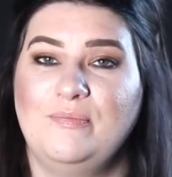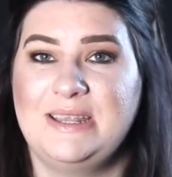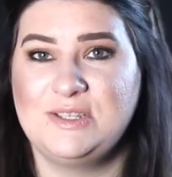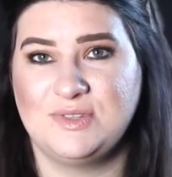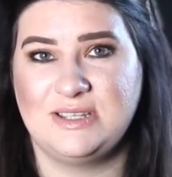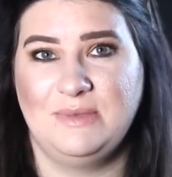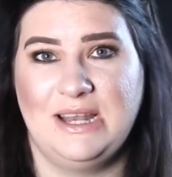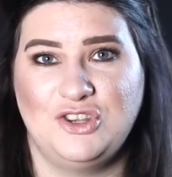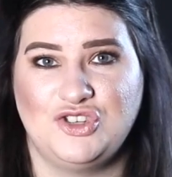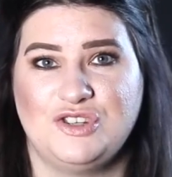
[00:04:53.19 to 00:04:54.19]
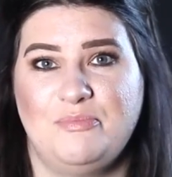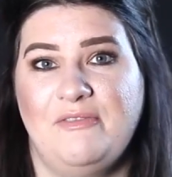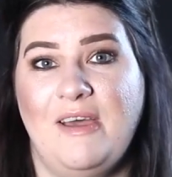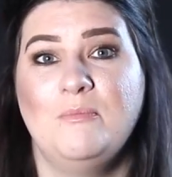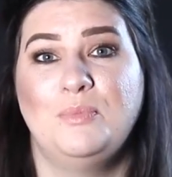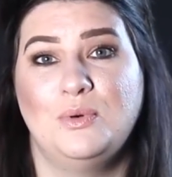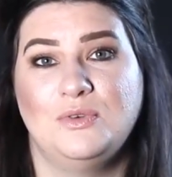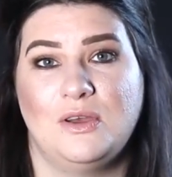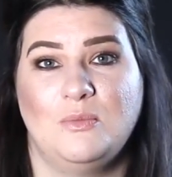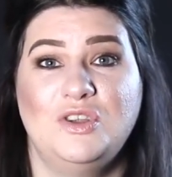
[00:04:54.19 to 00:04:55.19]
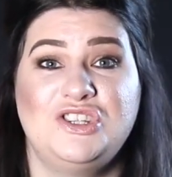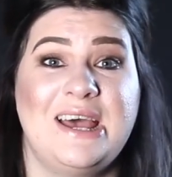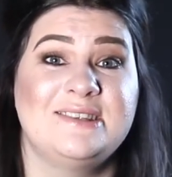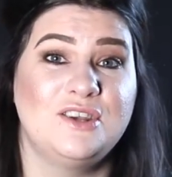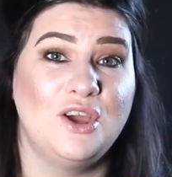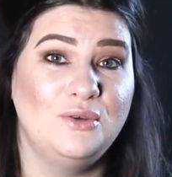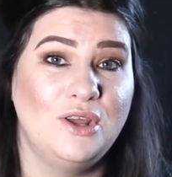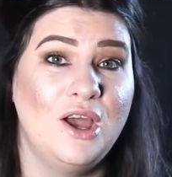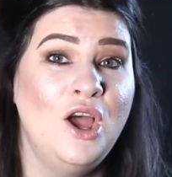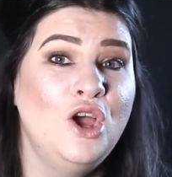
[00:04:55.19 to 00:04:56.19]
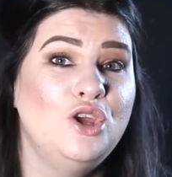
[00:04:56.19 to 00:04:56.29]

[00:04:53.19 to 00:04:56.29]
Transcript: mental stimulation to prevent boredom, which as an owner,